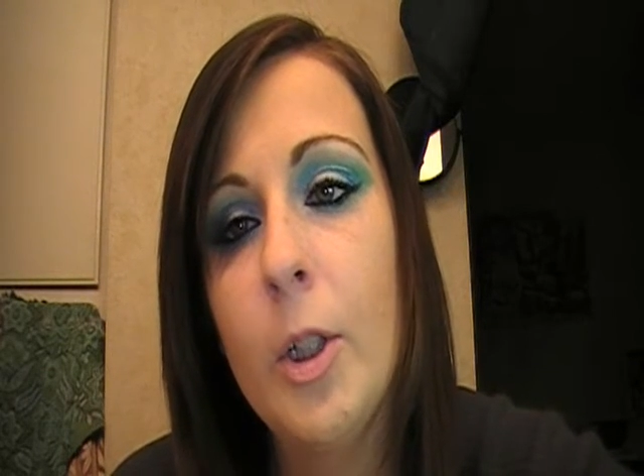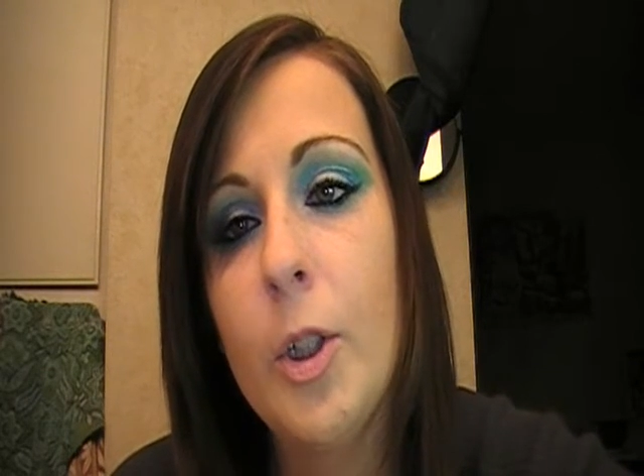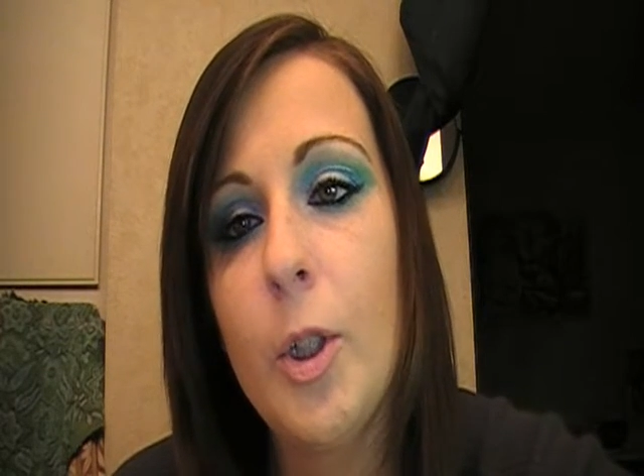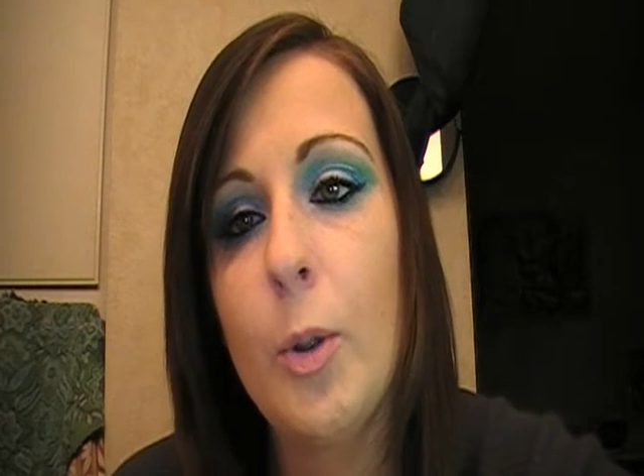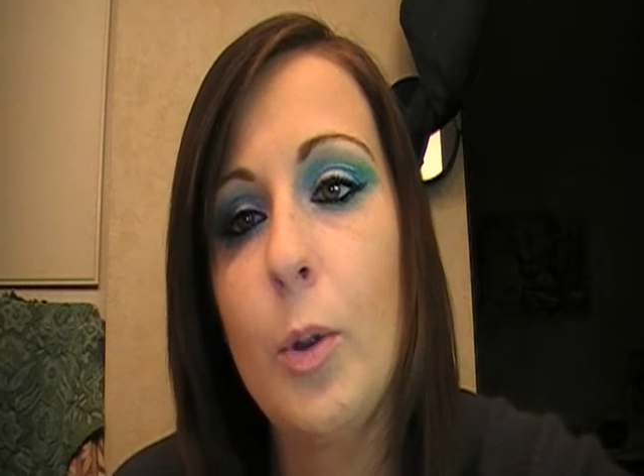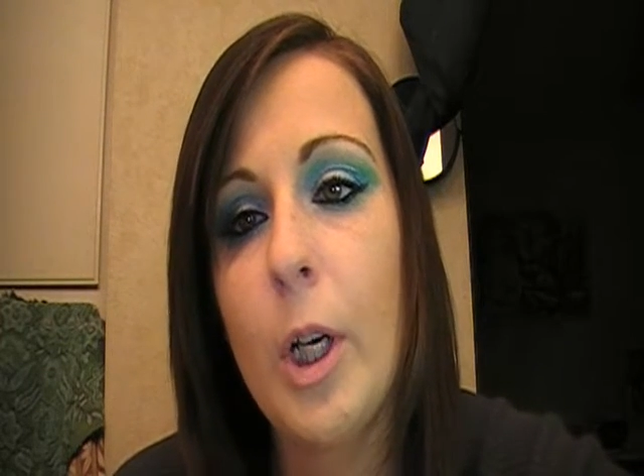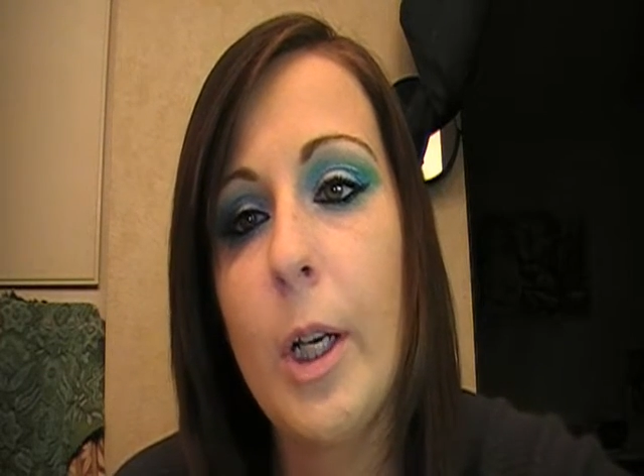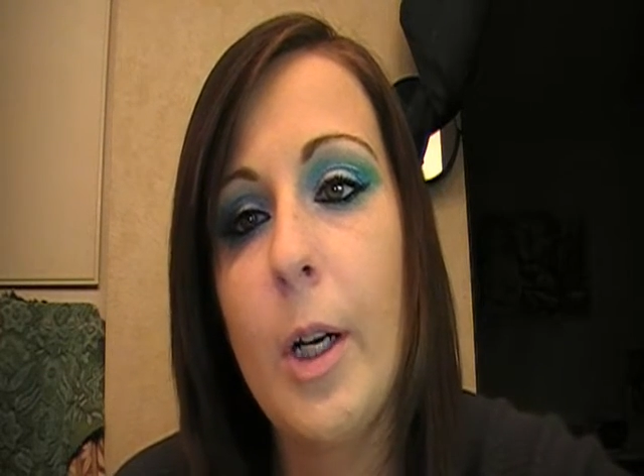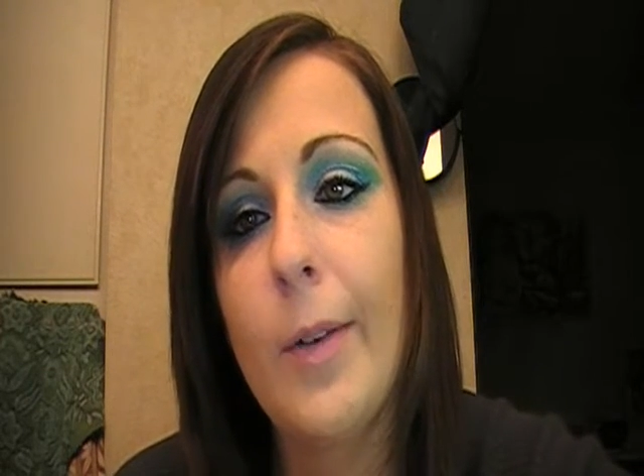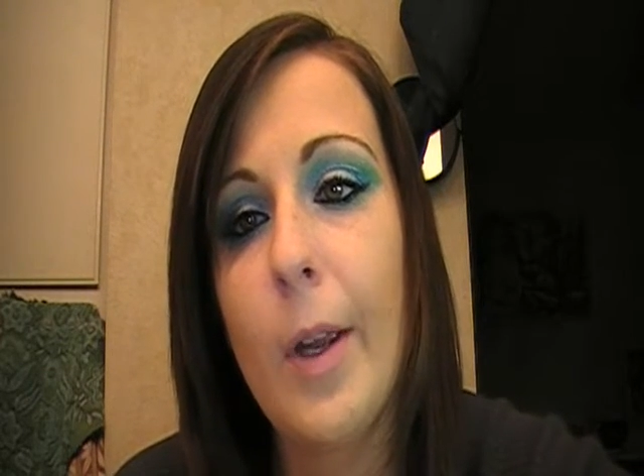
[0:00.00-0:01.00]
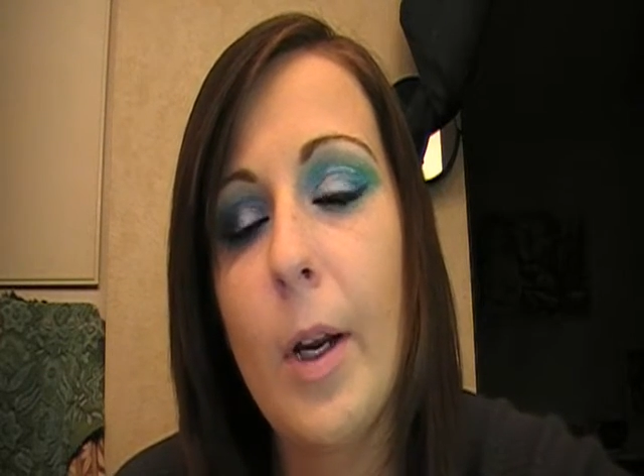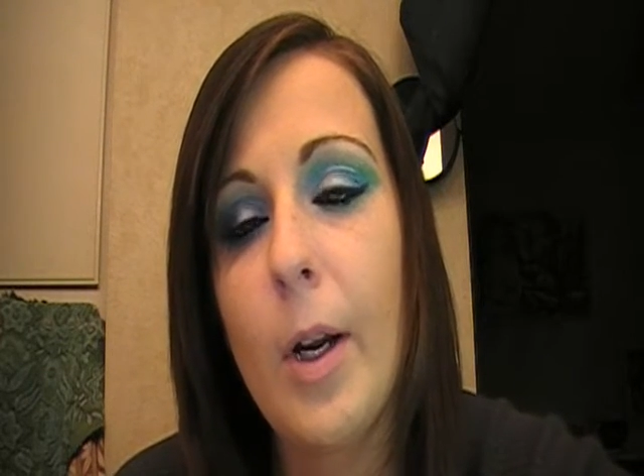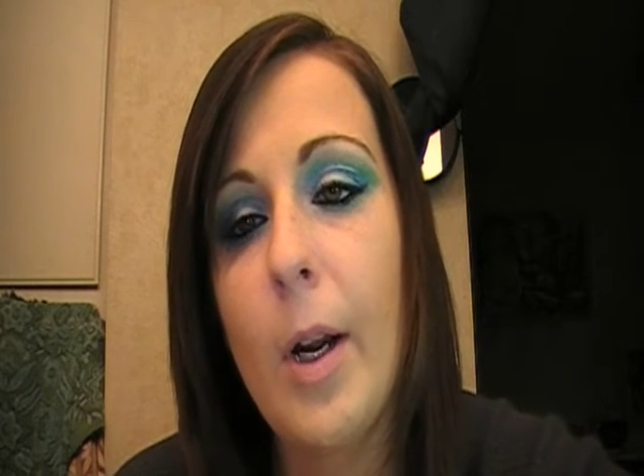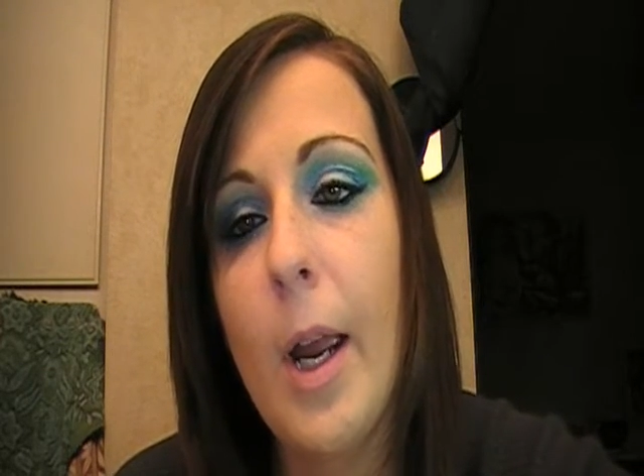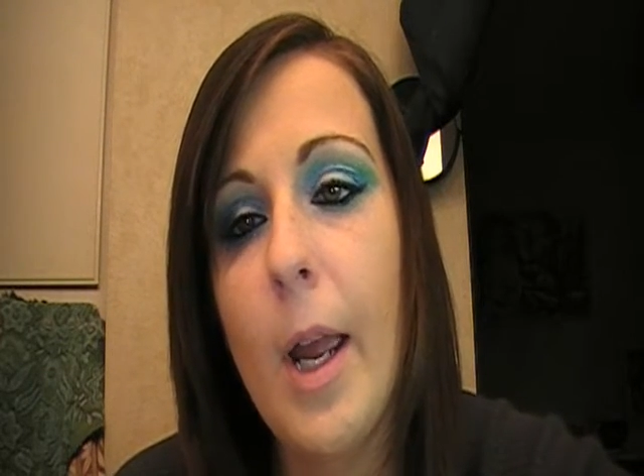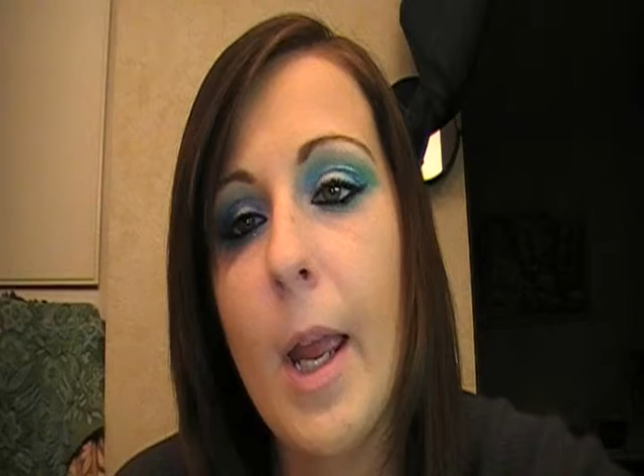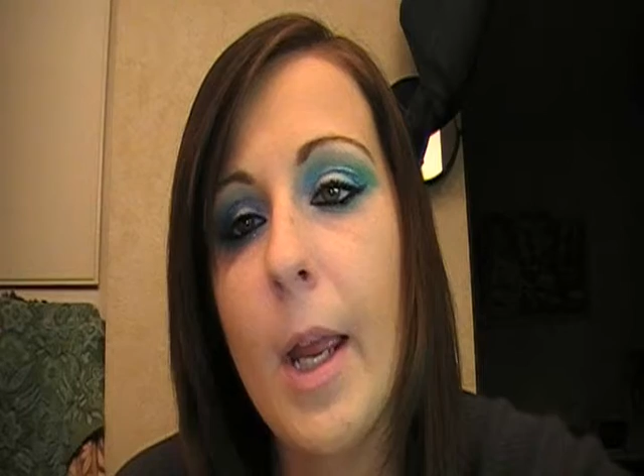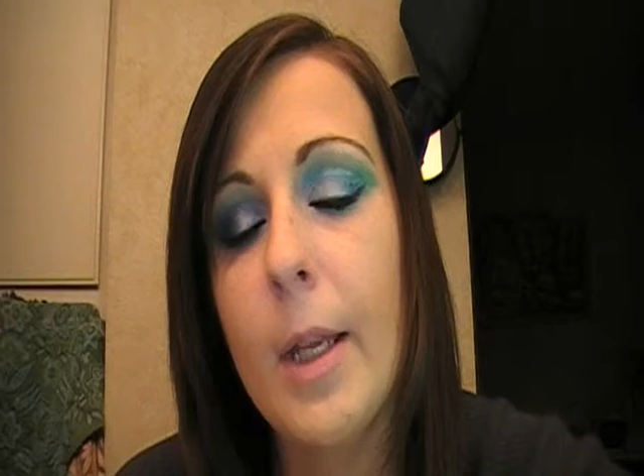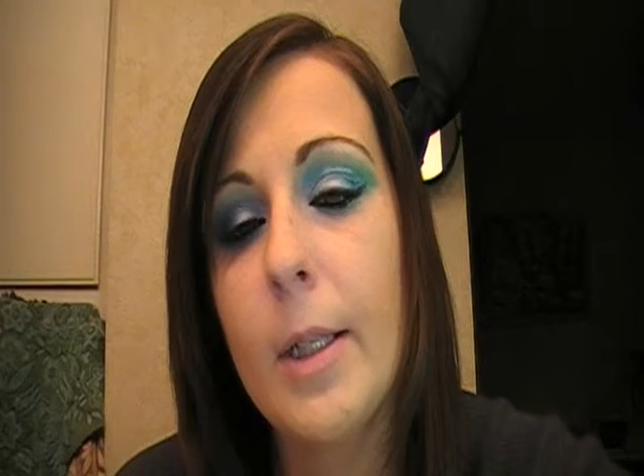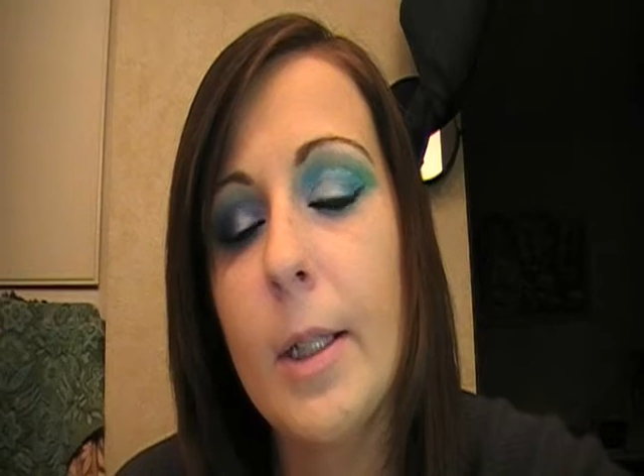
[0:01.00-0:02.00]
So check it out there,
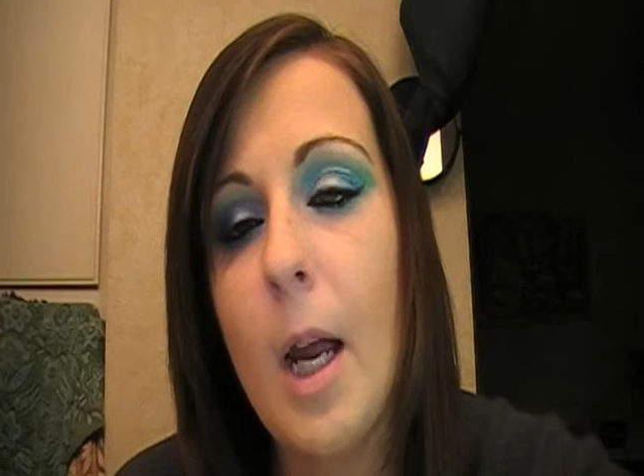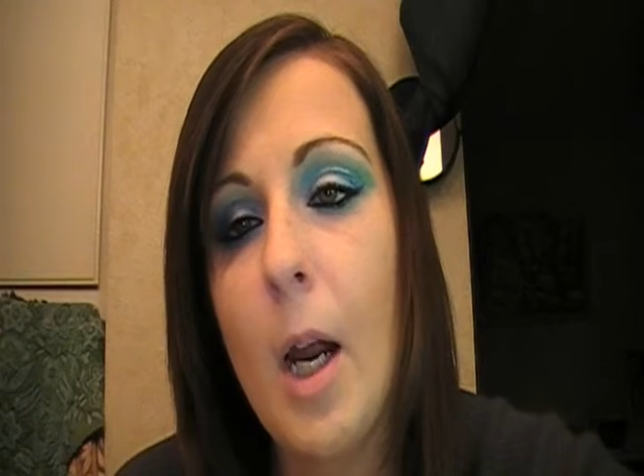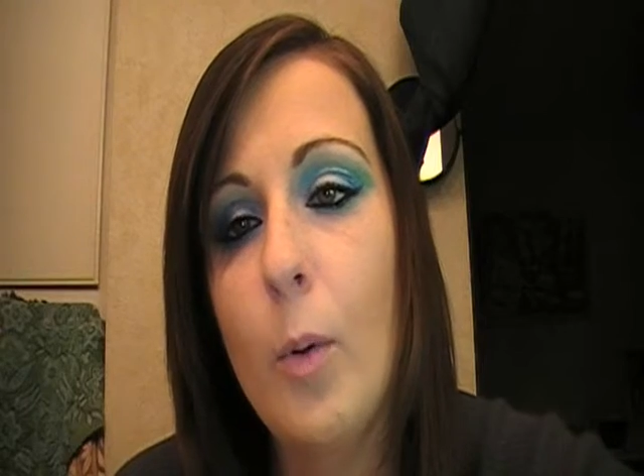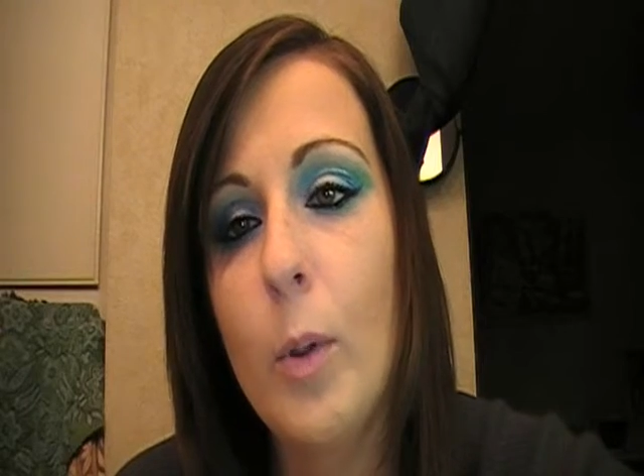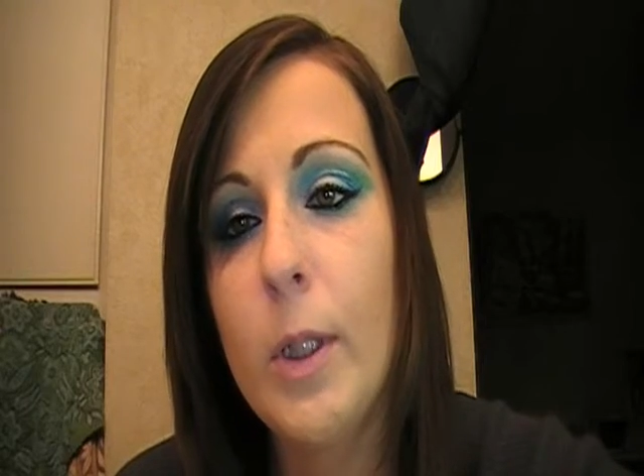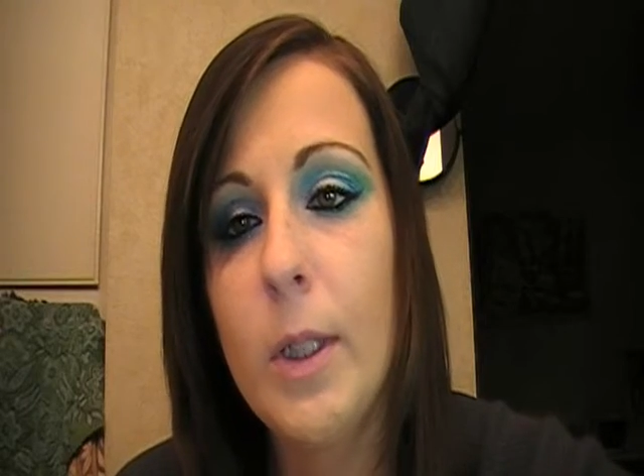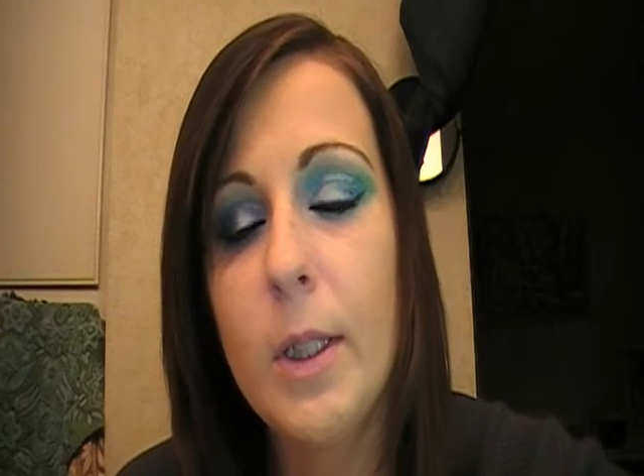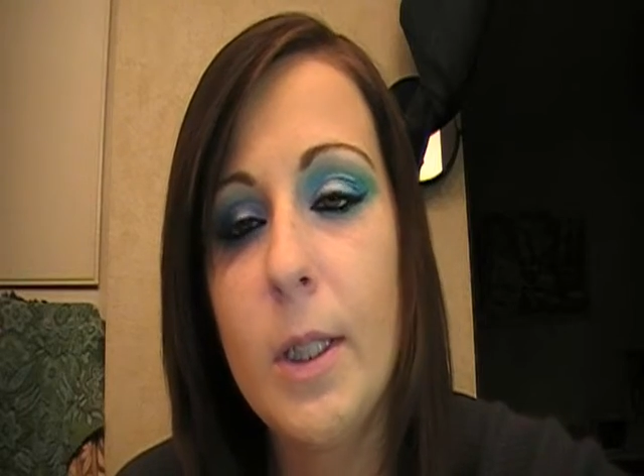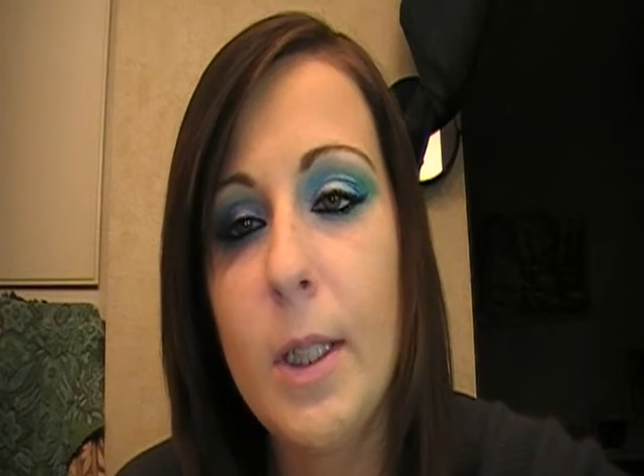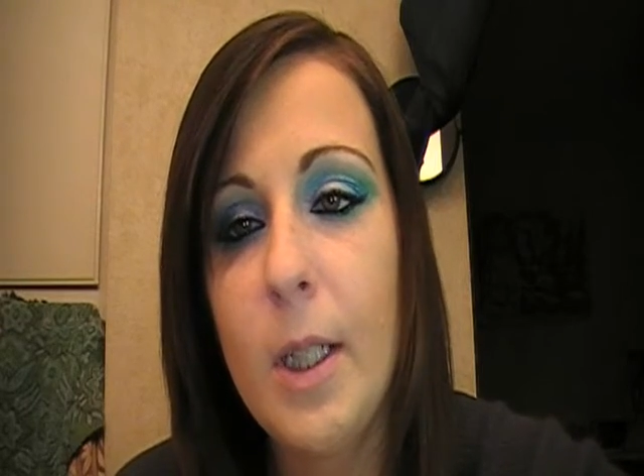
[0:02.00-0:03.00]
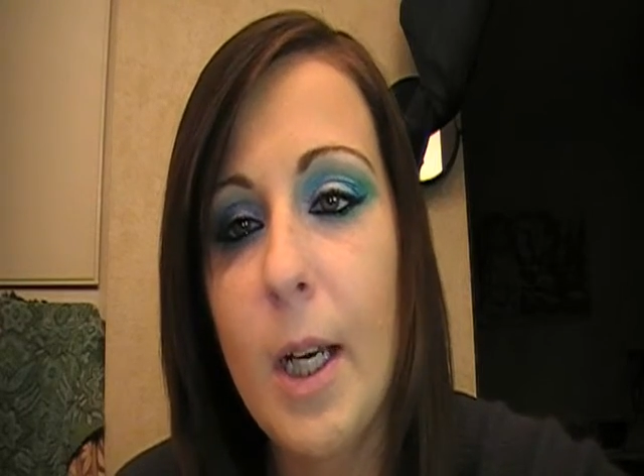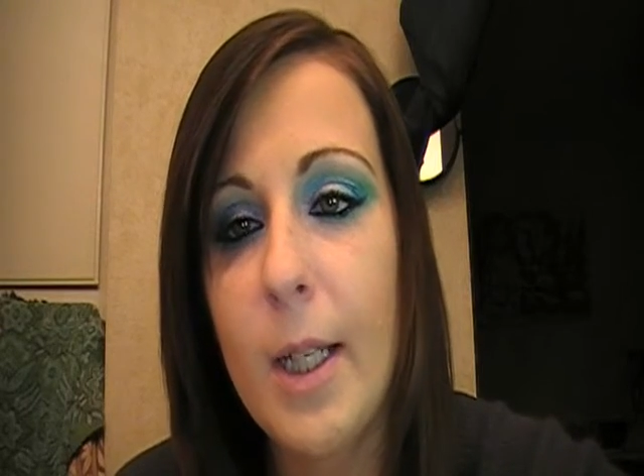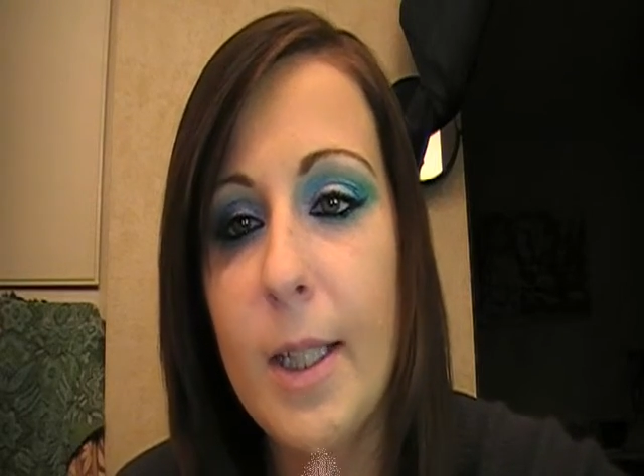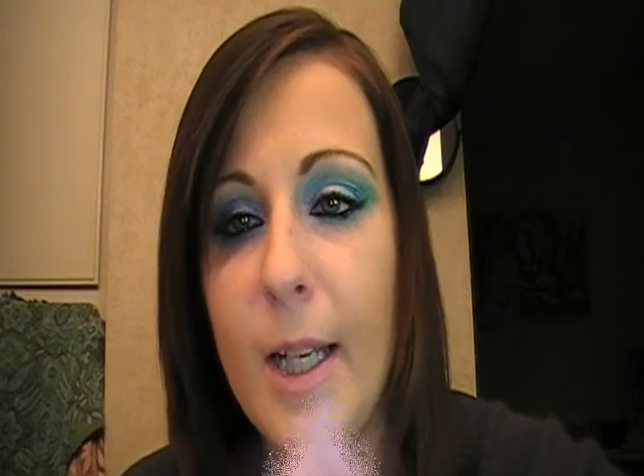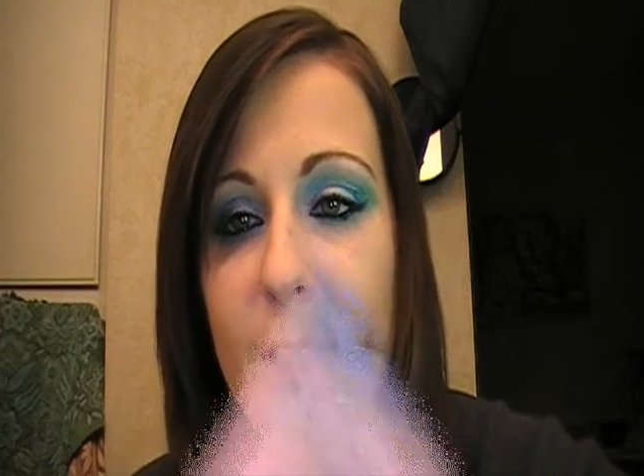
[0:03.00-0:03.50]
and I will see you guys in the